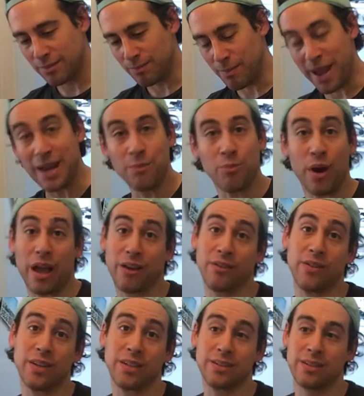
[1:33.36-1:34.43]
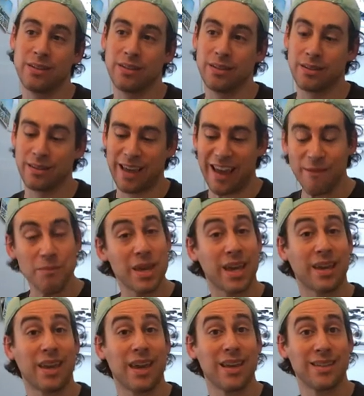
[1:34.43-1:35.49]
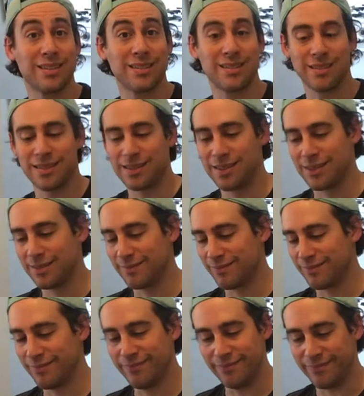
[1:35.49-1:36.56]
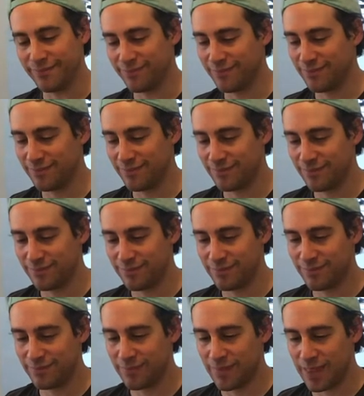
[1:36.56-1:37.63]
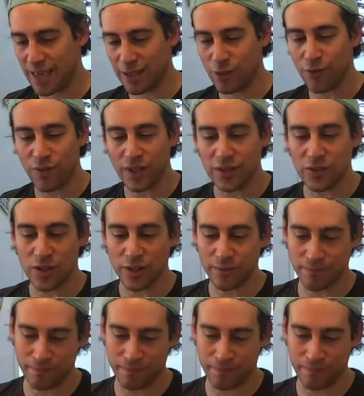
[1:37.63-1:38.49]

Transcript: made breakfast, gave me a kiss. Mm. Thank you, Filter.